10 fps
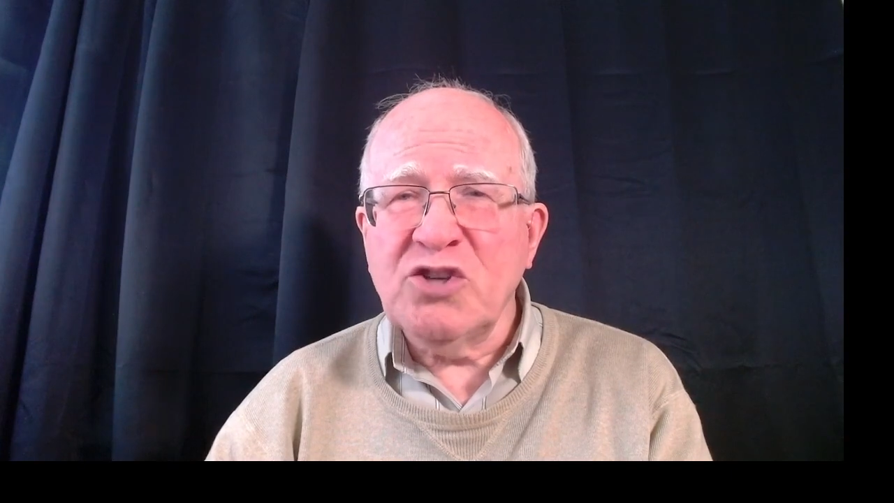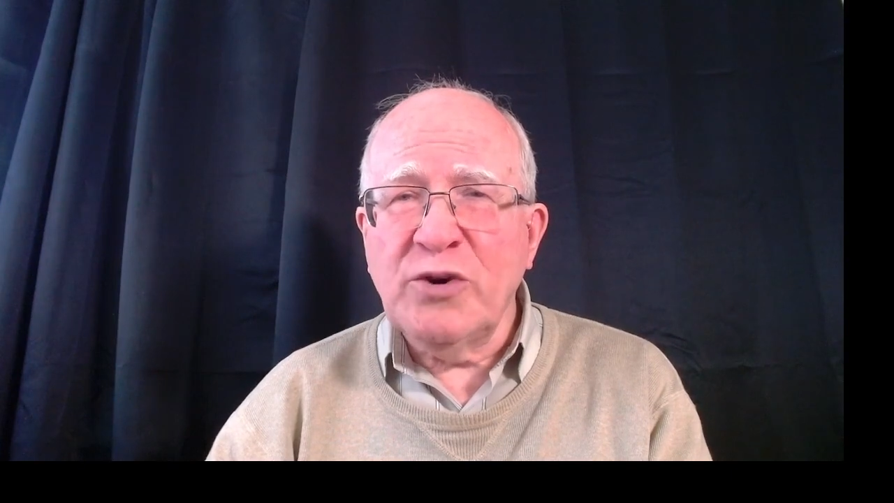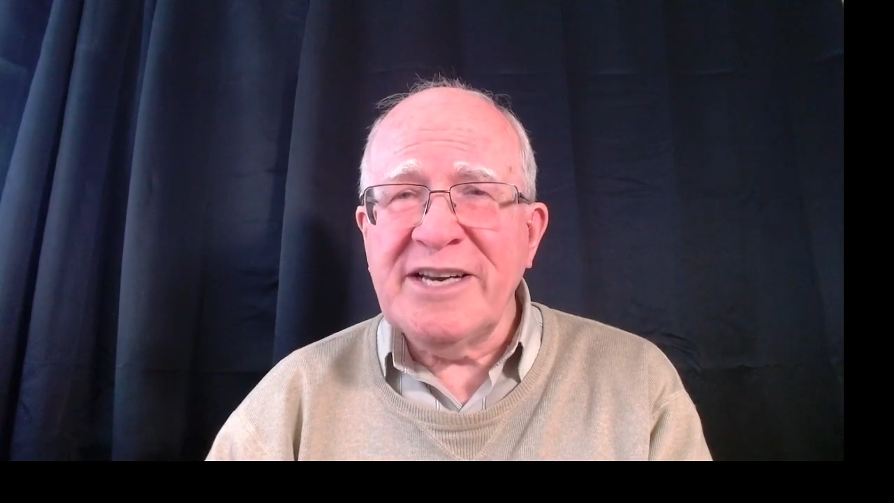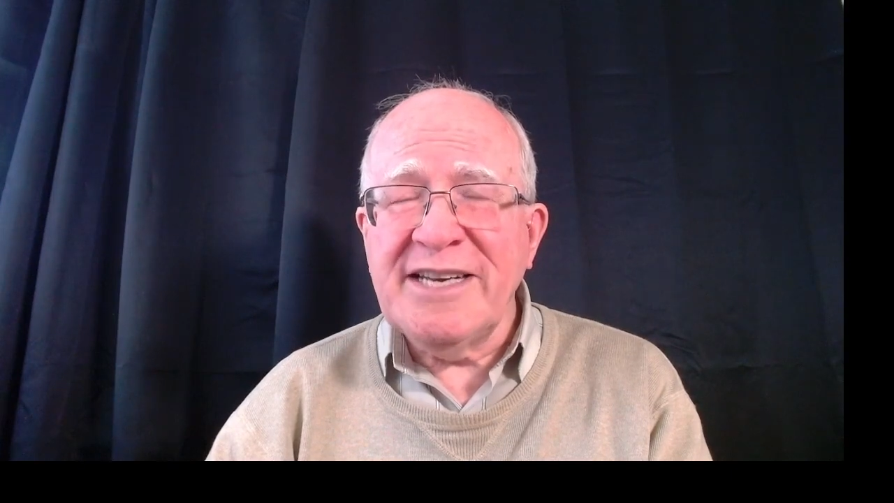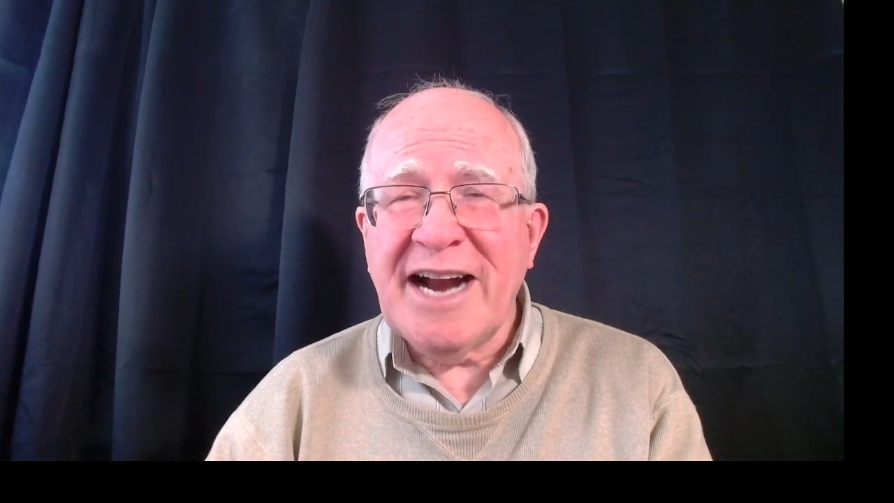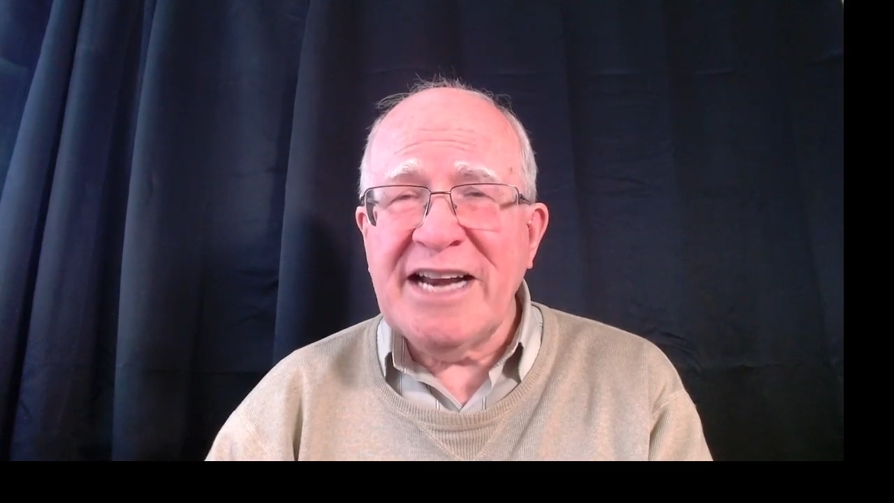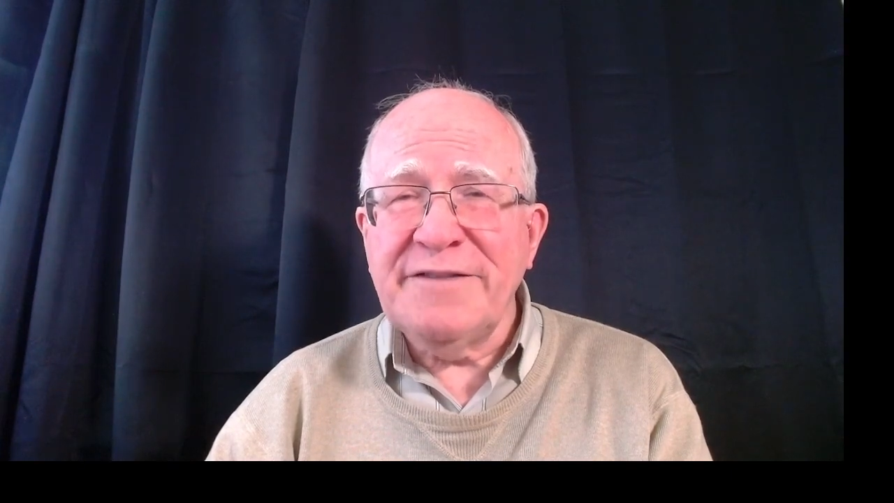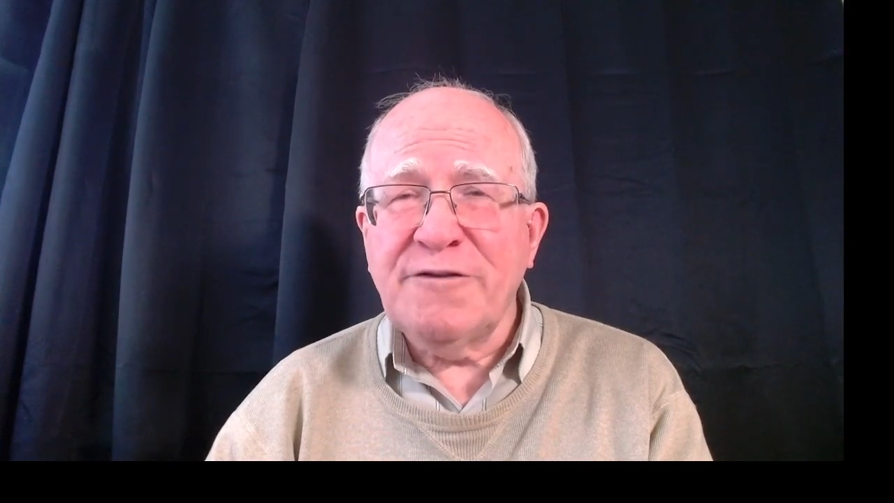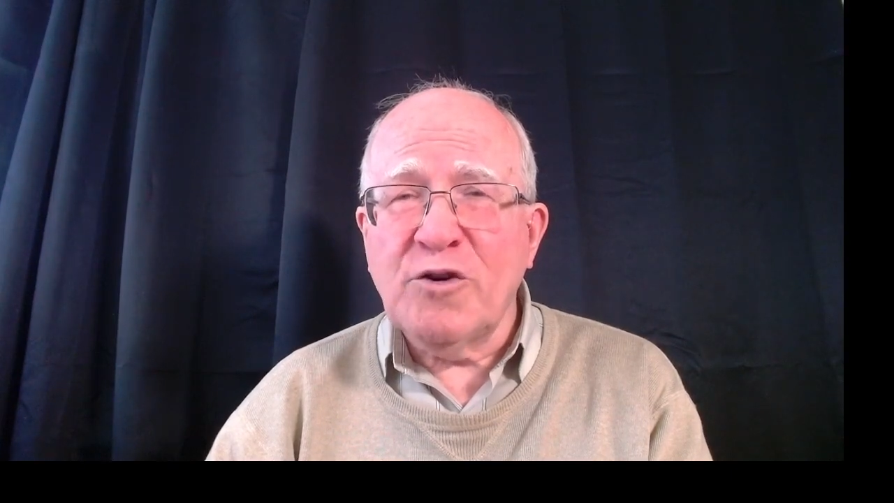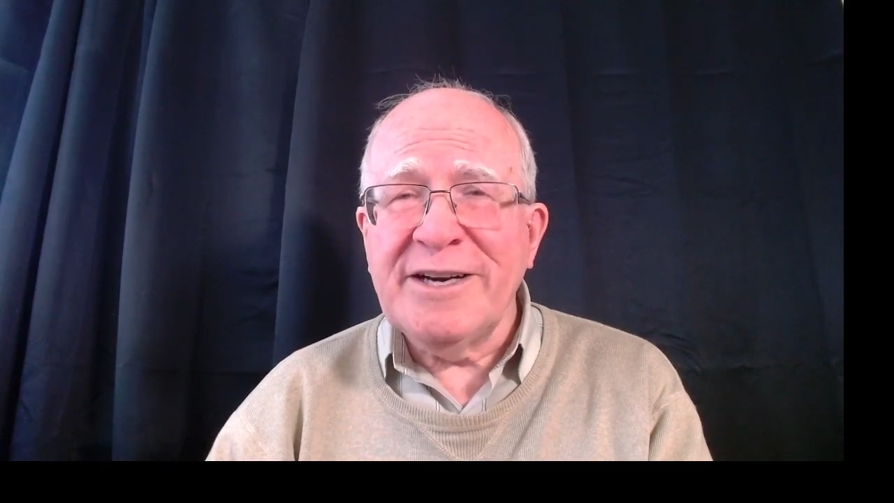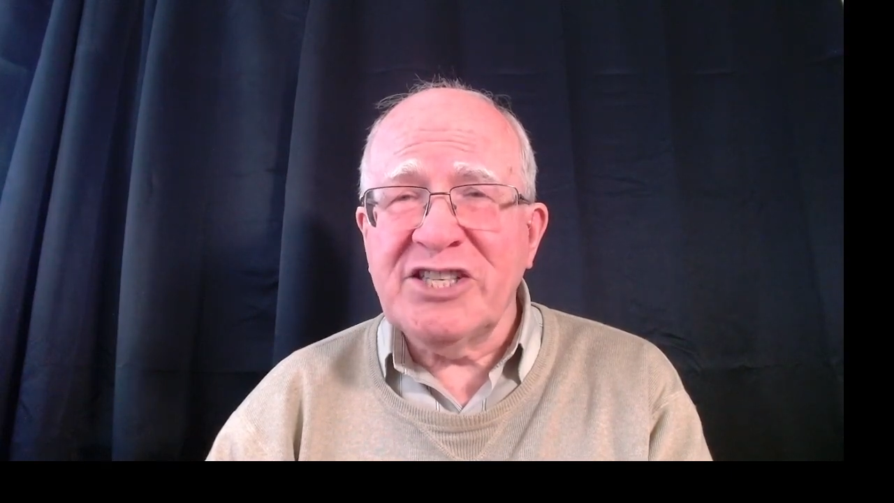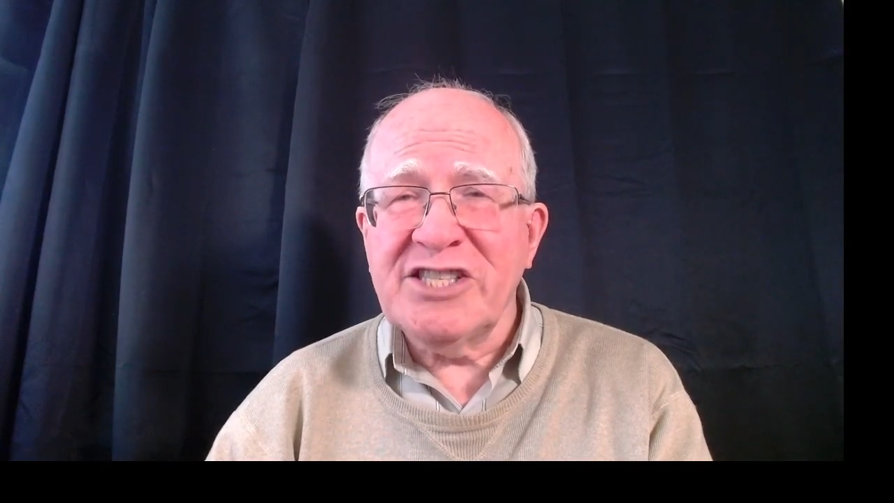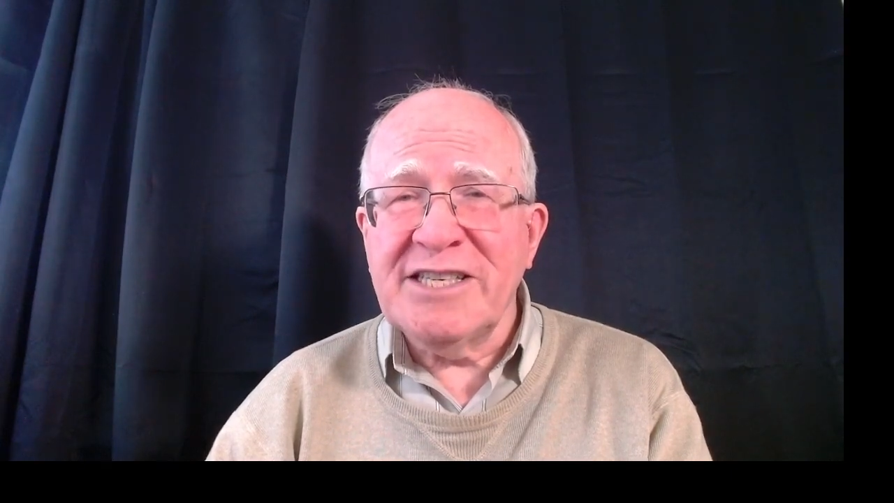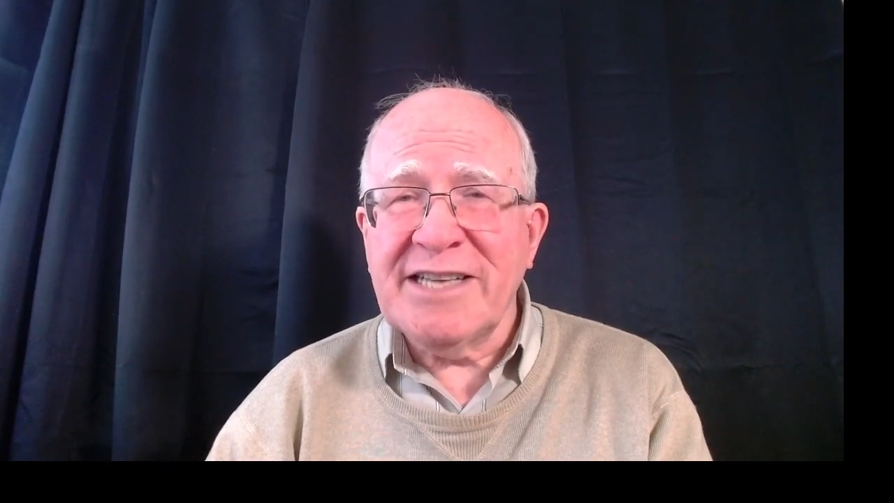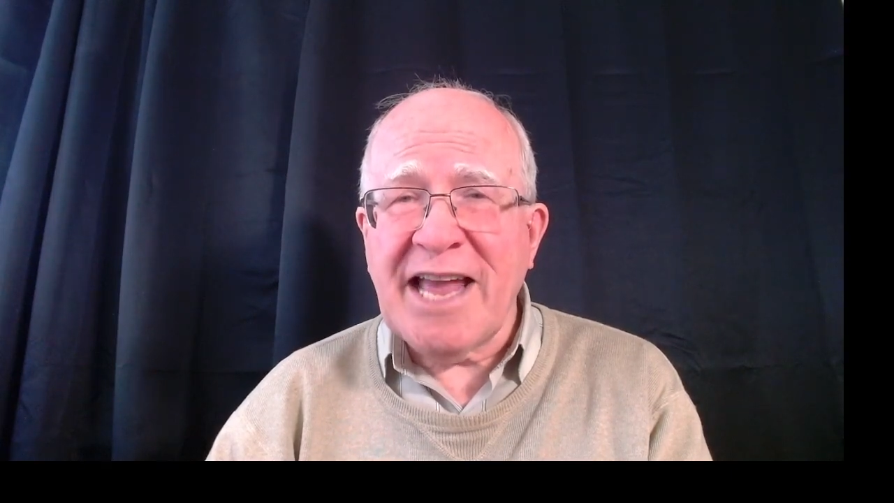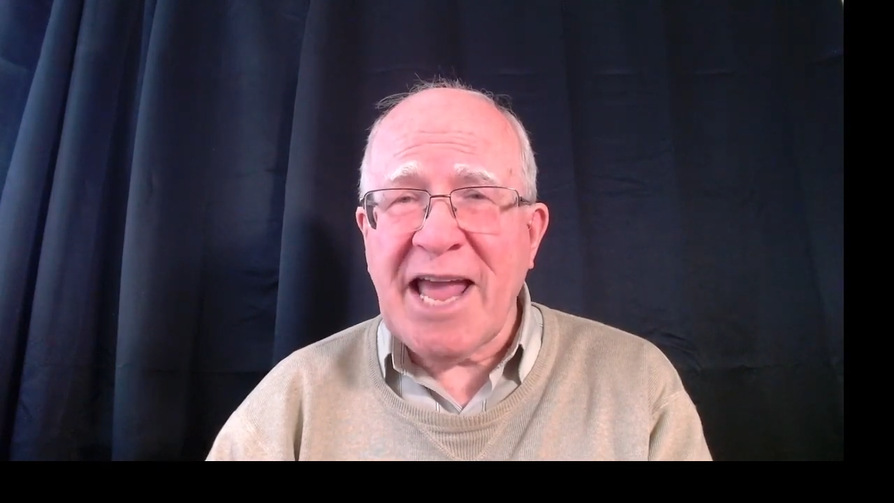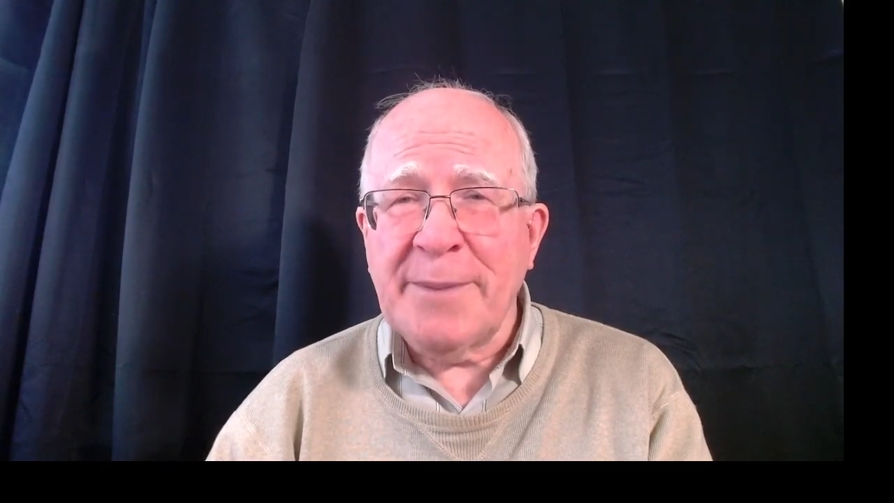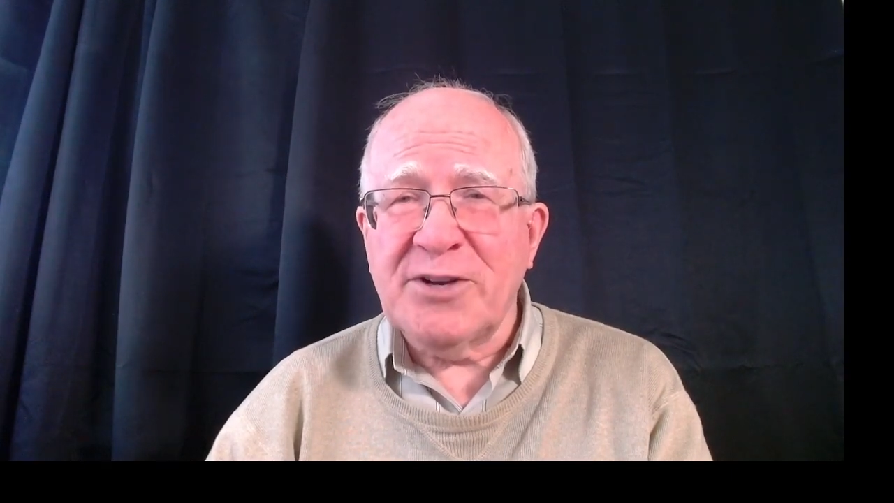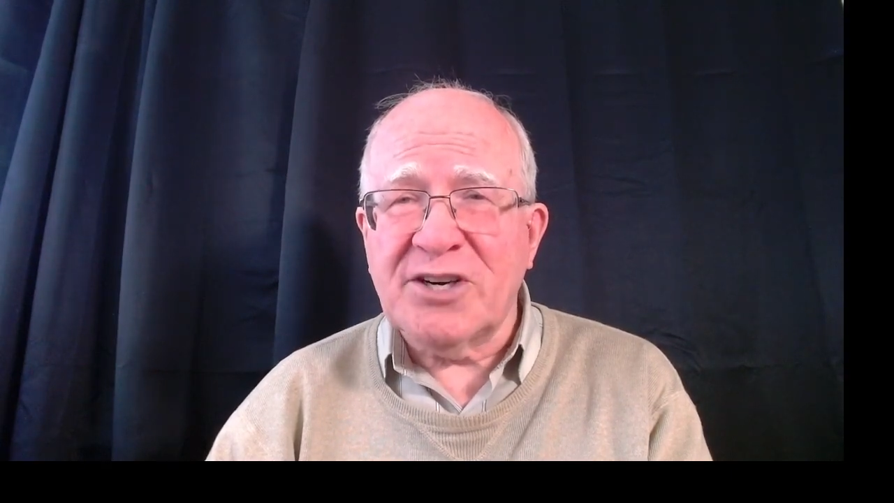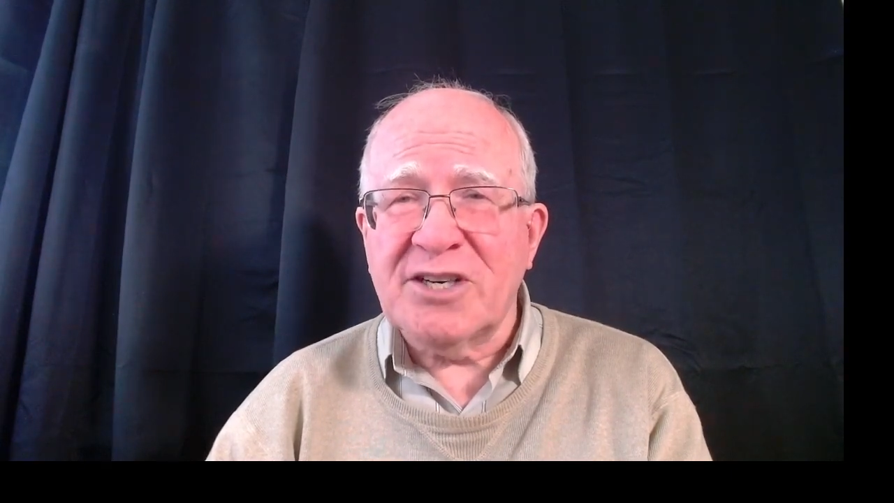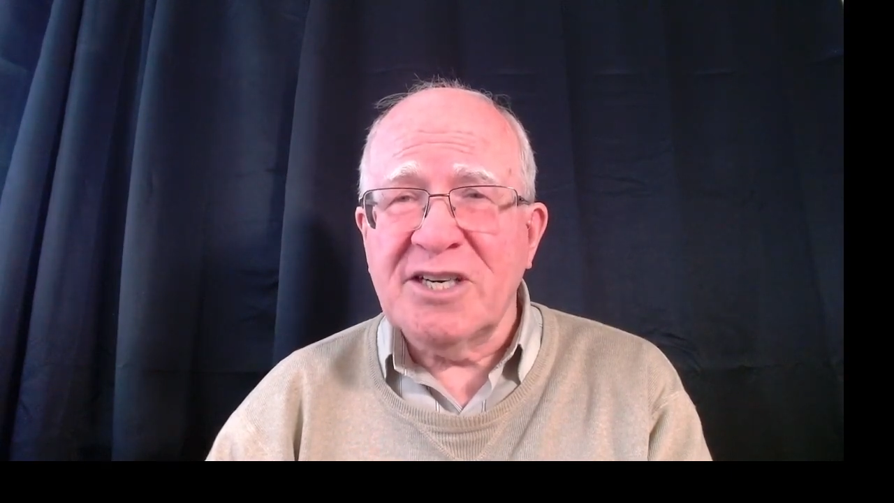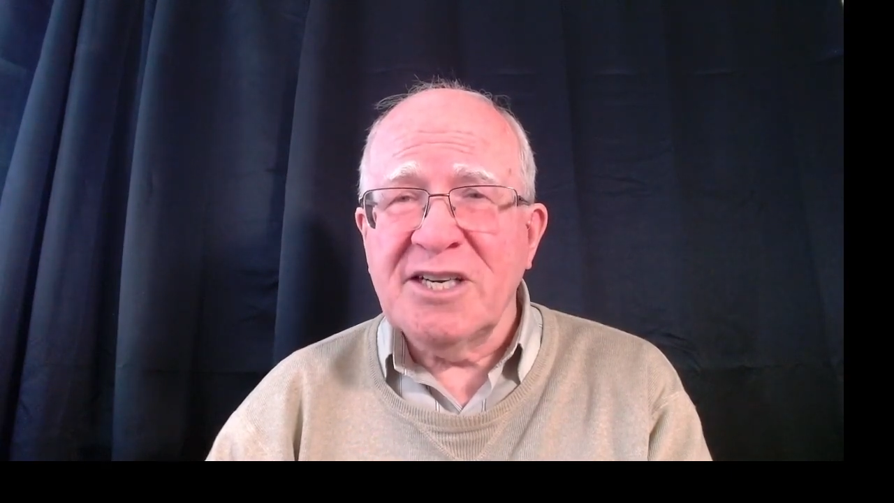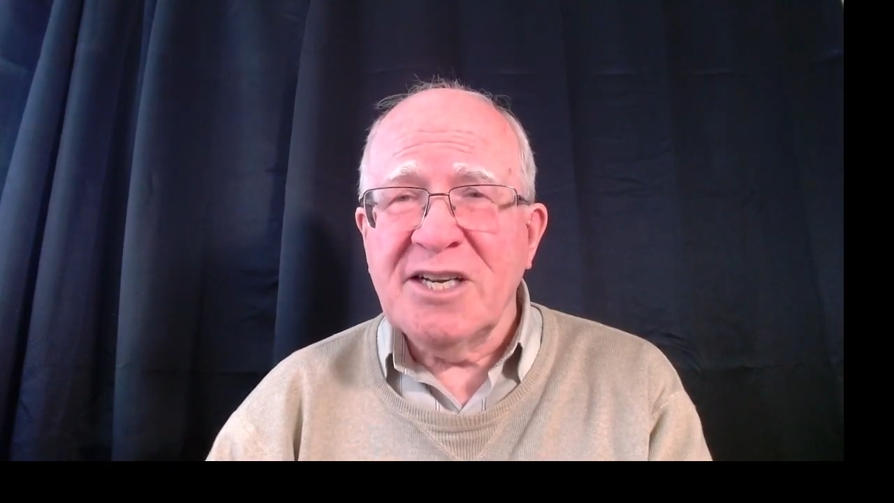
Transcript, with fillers: only 94 inches in diameter,